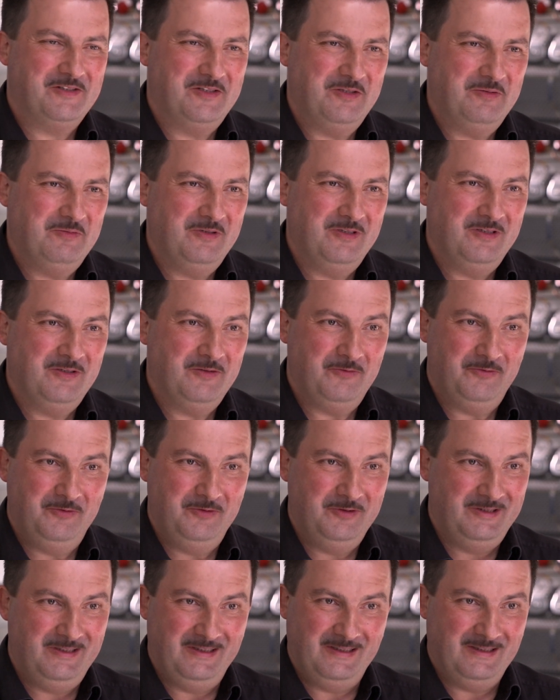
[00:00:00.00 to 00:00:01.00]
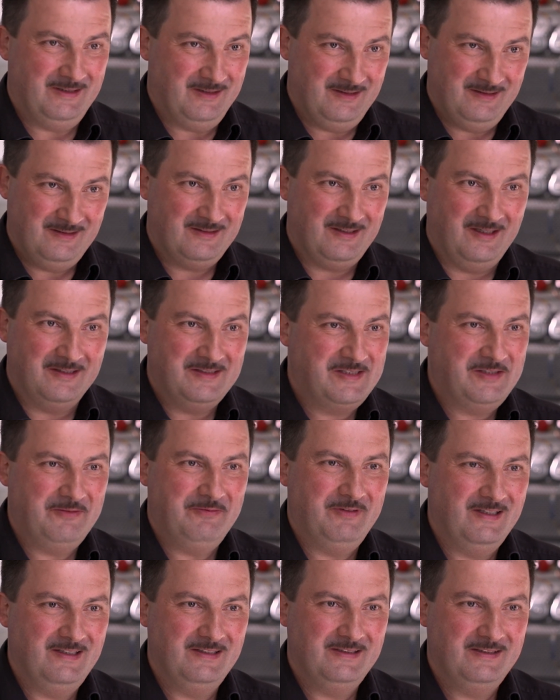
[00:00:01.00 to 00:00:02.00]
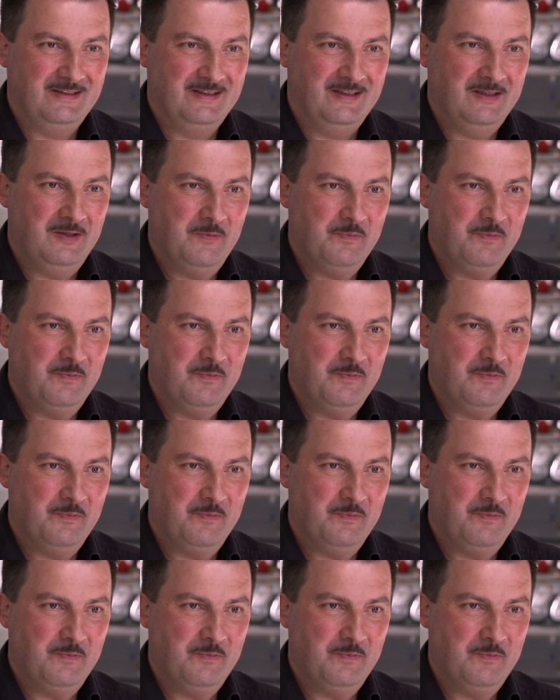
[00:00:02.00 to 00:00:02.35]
in Augsburg, we produce gas systems